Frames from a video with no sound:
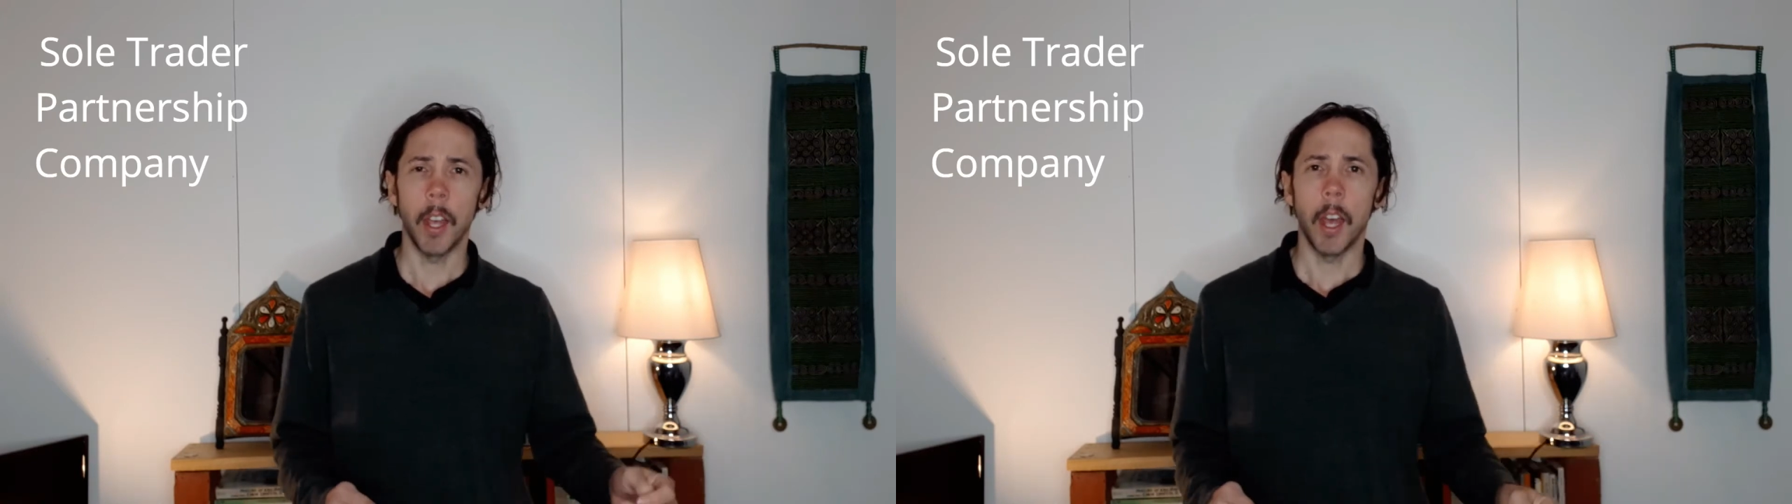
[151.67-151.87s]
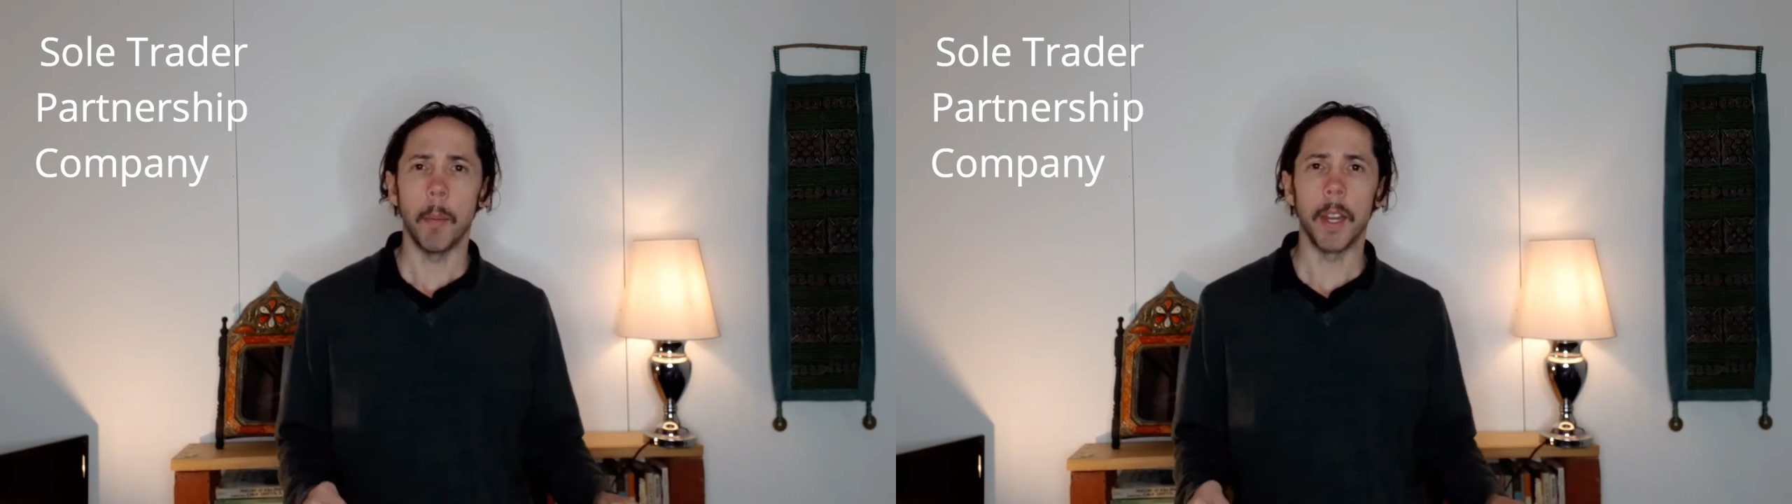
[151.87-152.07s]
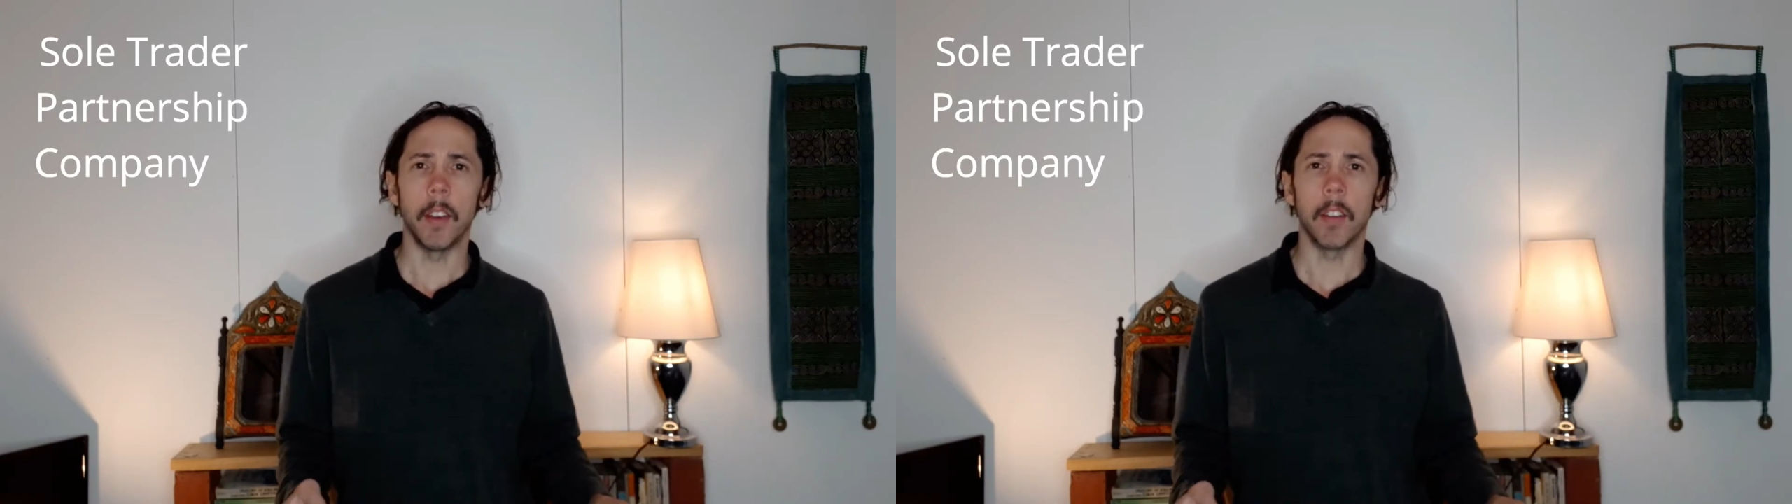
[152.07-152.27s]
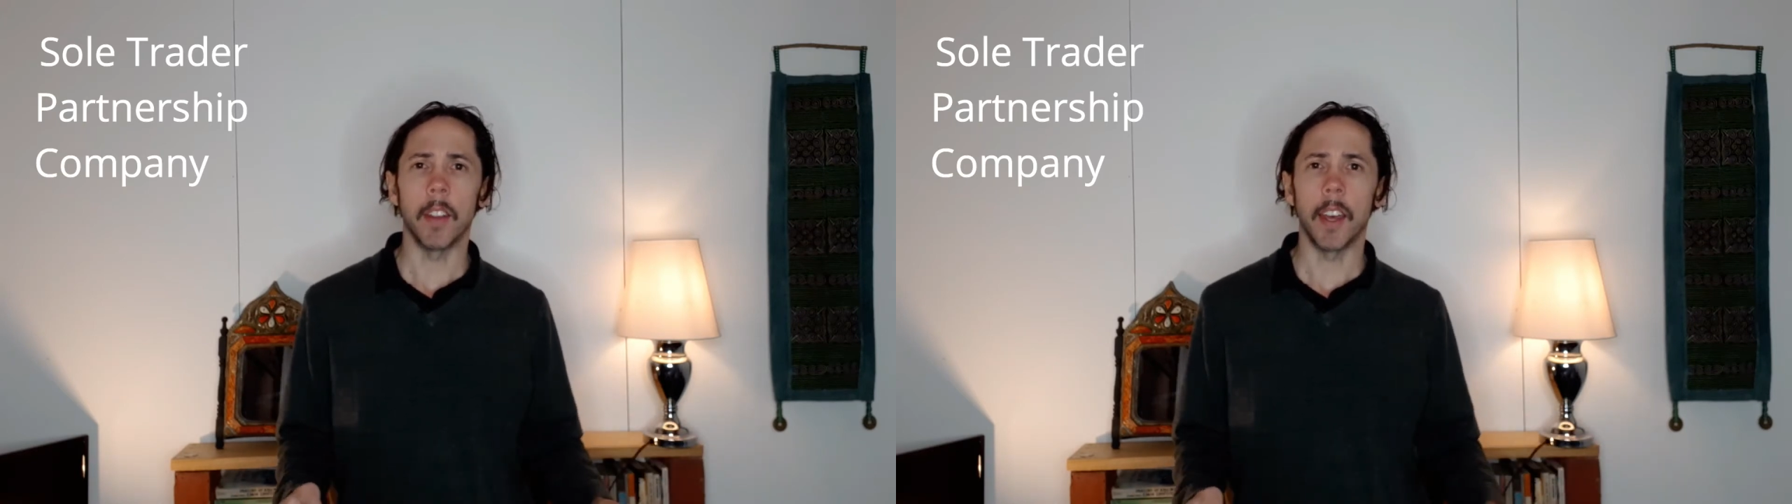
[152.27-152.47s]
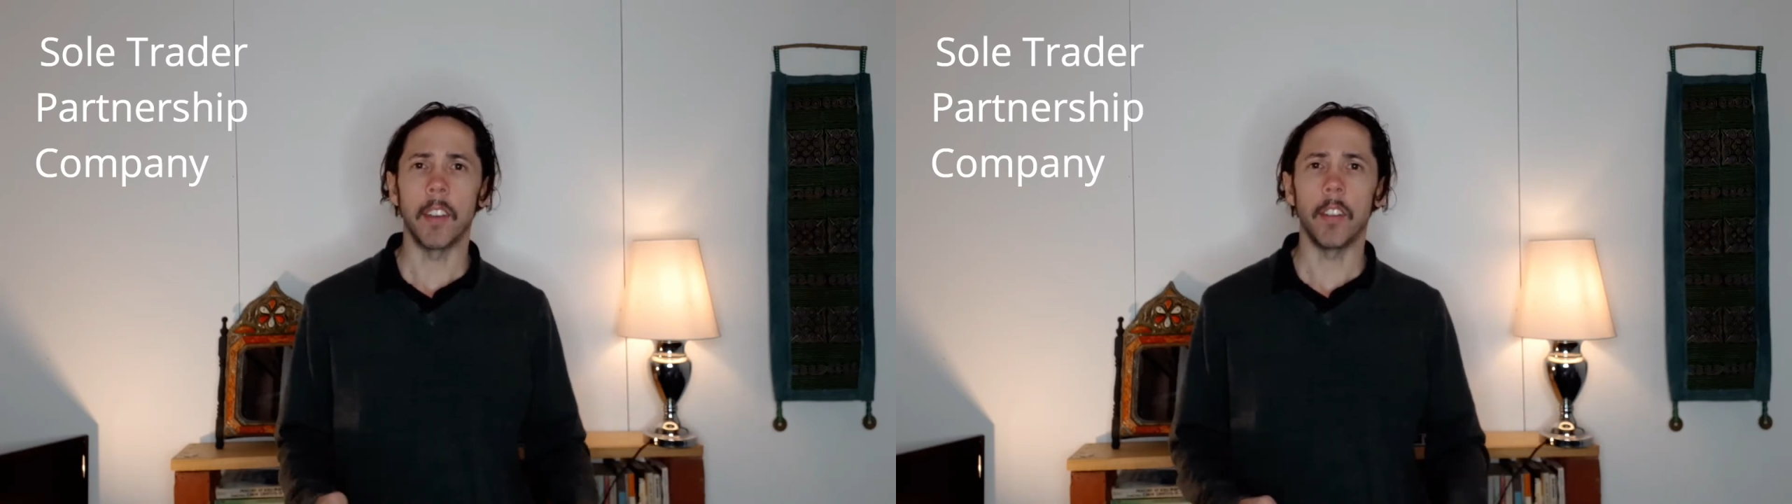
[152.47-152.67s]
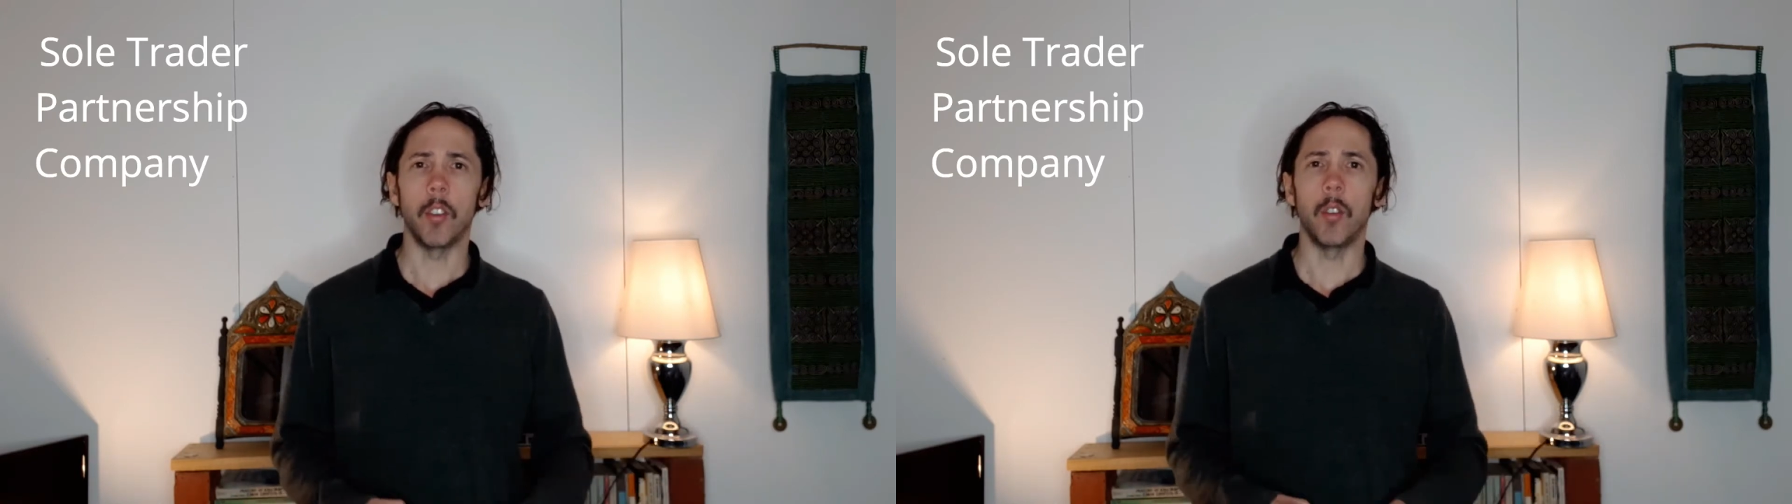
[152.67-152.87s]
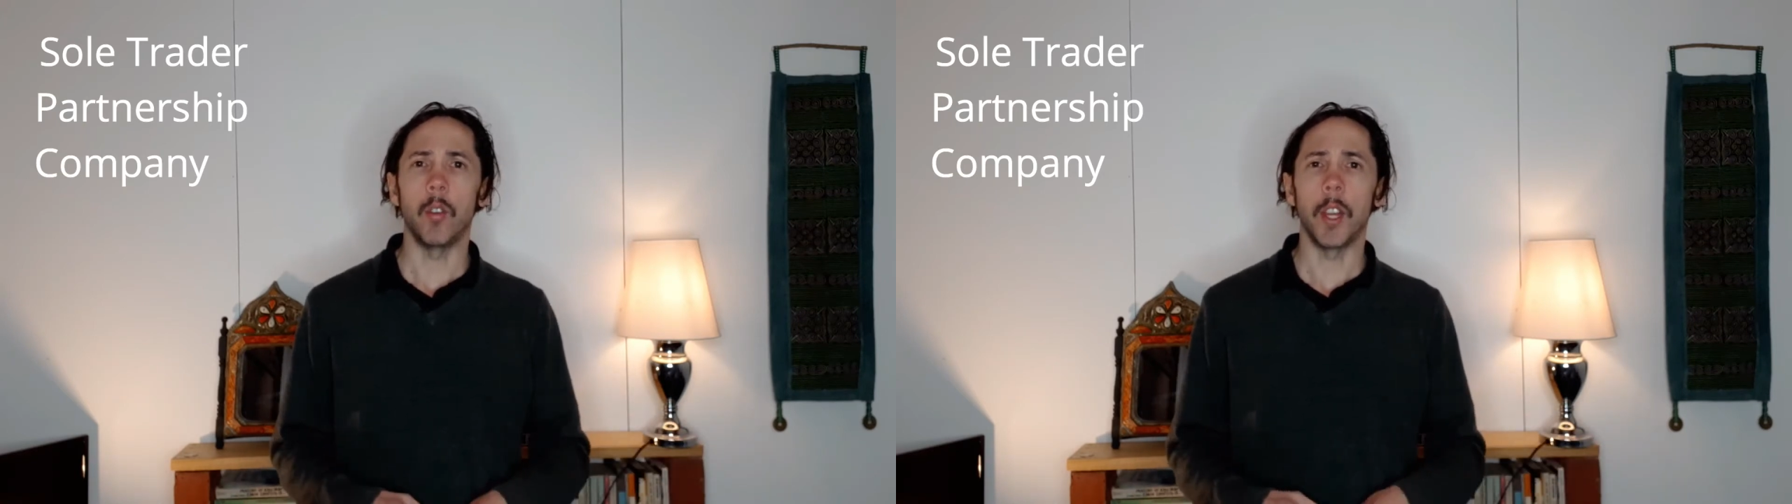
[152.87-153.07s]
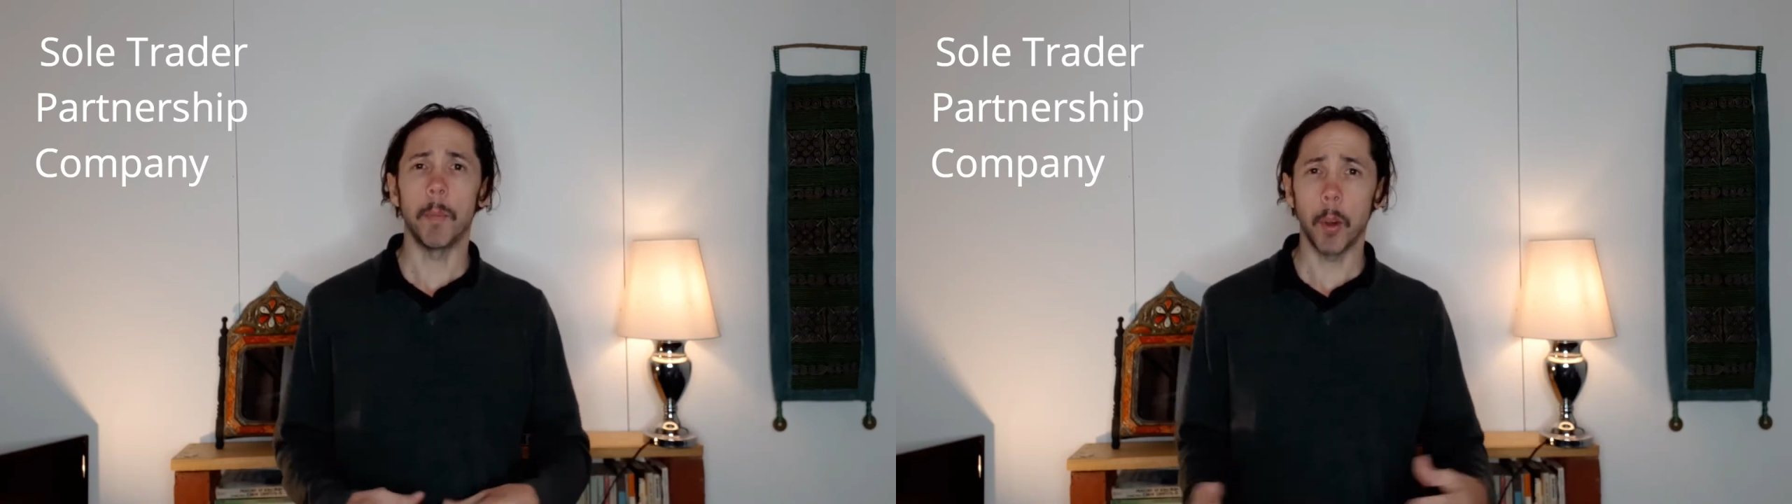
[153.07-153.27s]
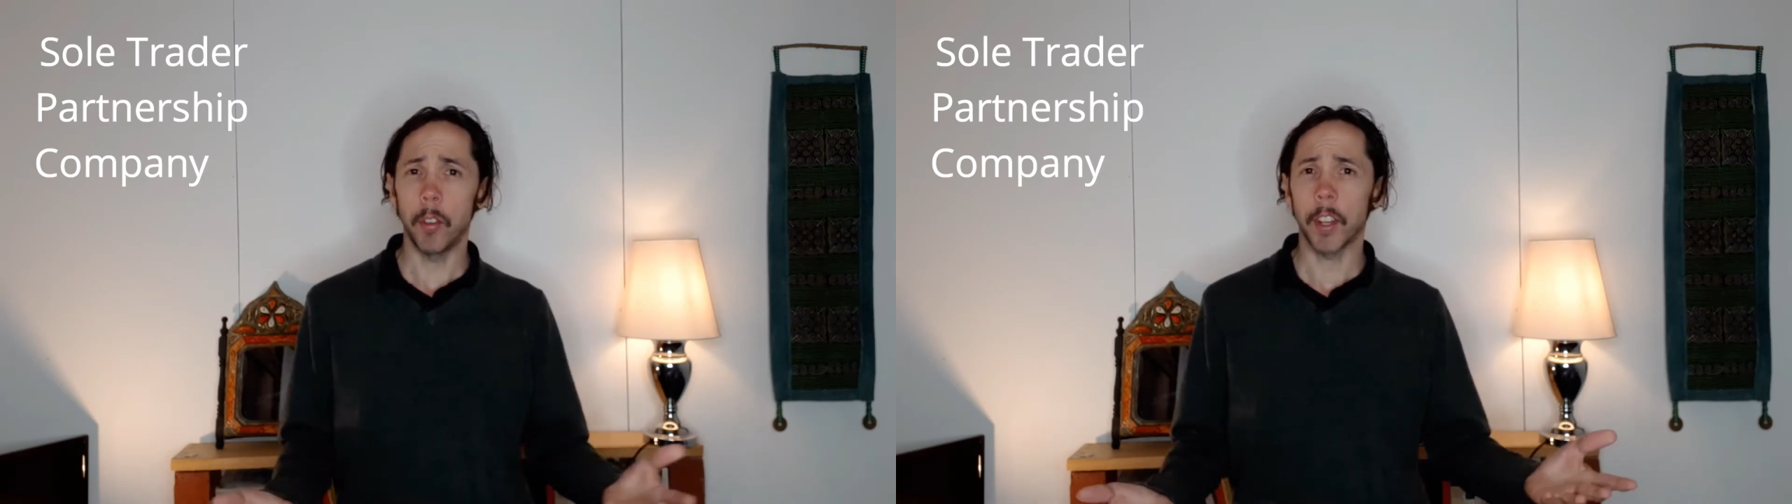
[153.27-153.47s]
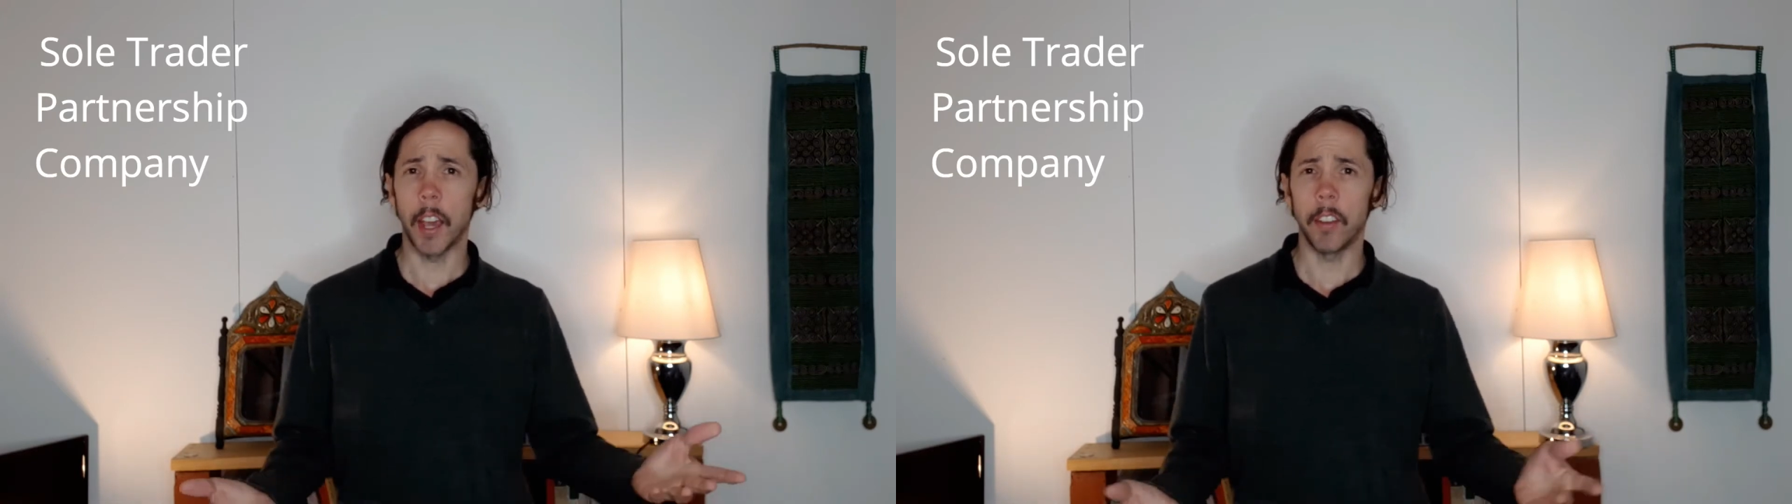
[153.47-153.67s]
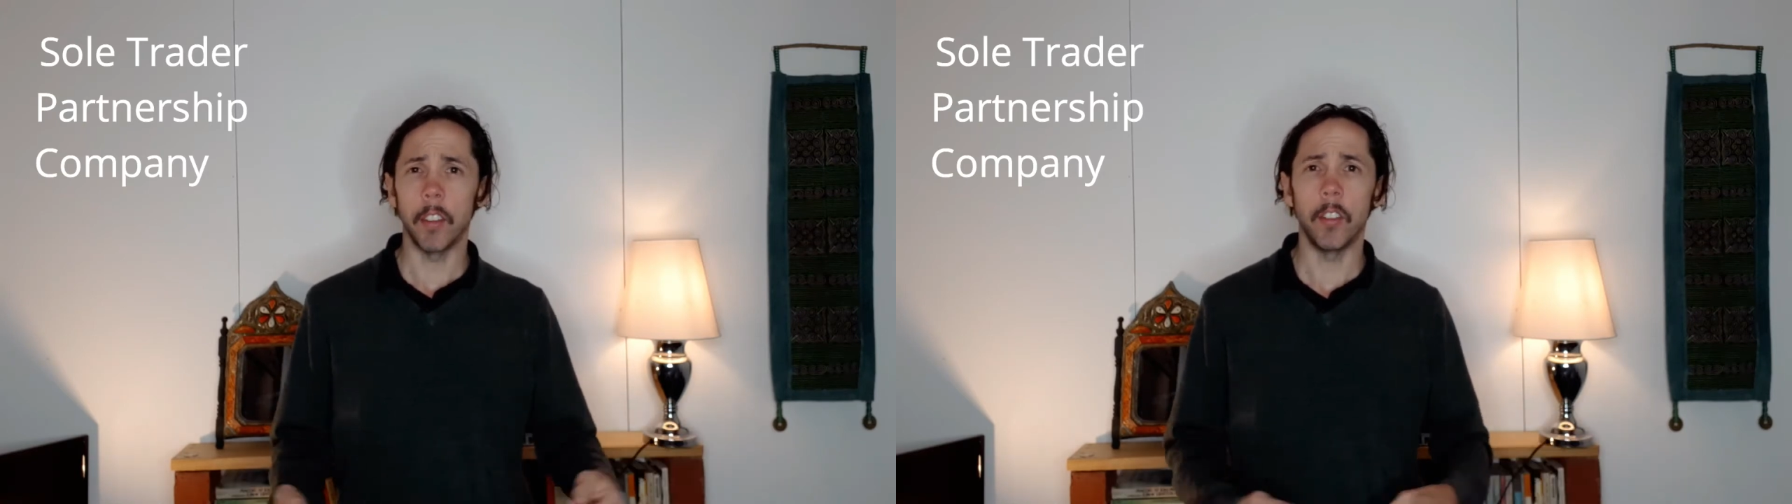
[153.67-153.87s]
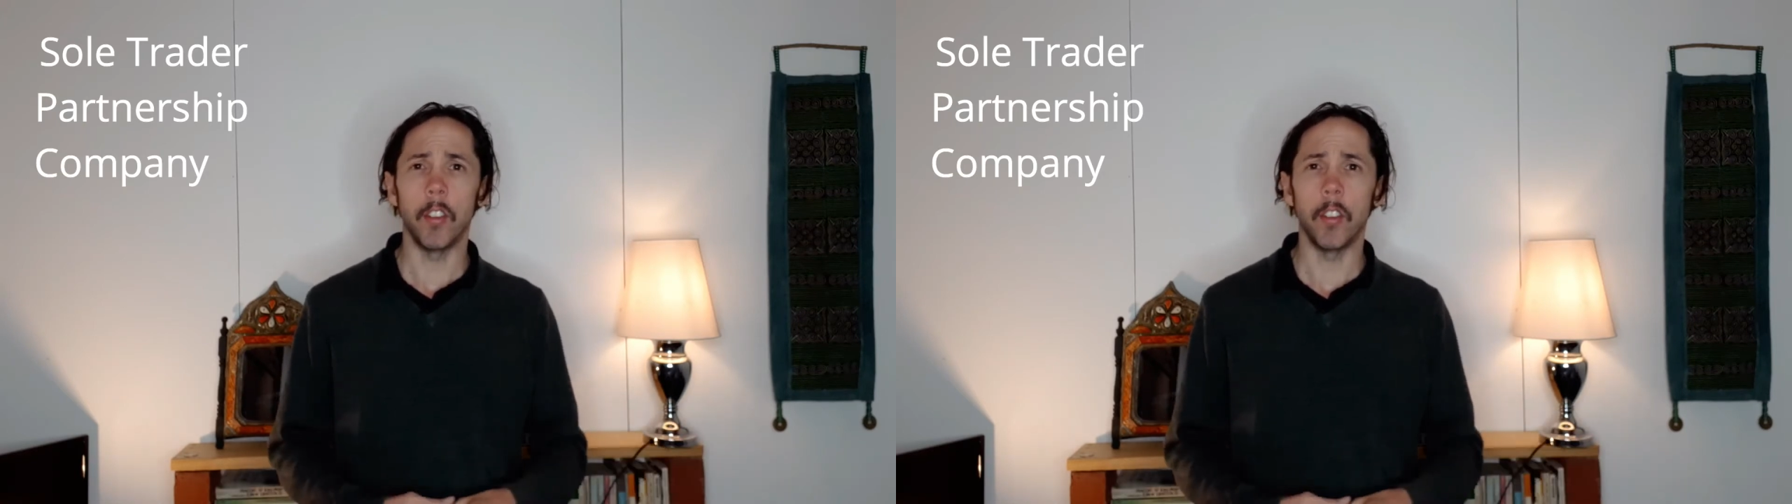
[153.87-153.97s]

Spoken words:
it means that you, in most cases,